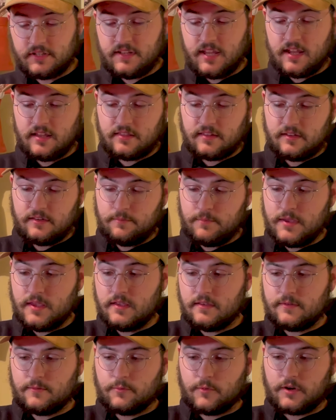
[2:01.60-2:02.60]
to take this
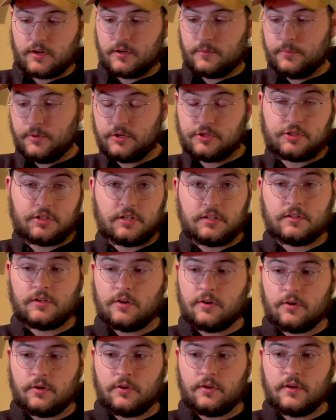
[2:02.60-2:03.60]
piece, we're going to push it in the
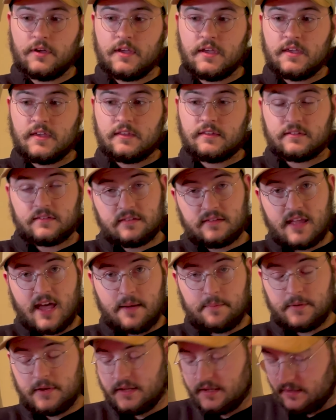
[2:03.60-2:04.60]
hole,
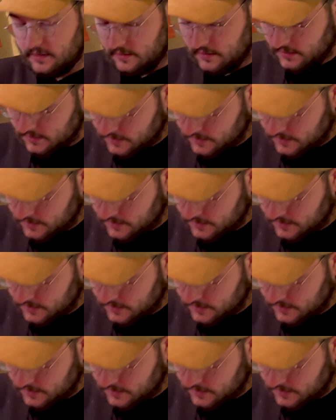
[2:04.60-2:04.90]
snap it in.